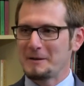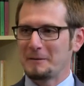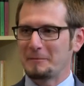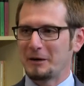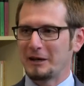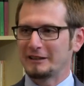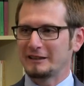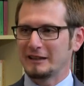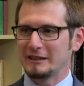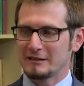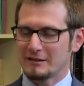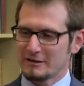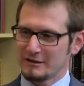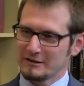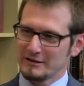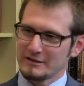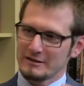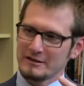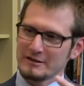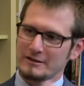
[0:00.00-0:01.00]
But then
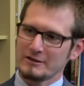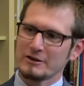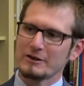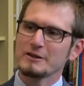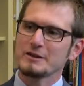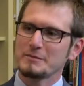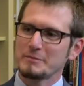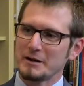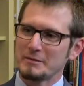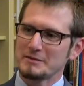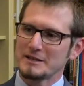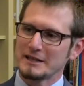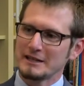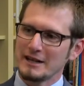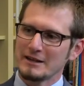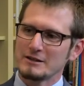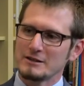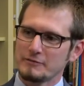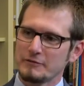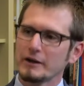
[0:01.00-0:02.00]
to turn them upside
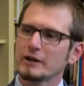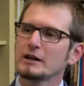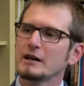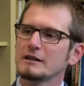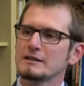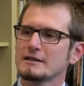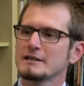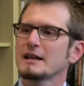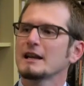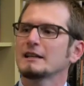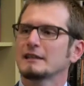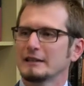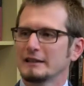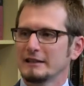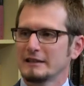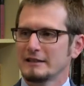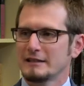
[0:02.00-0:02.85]
down is very unsettling.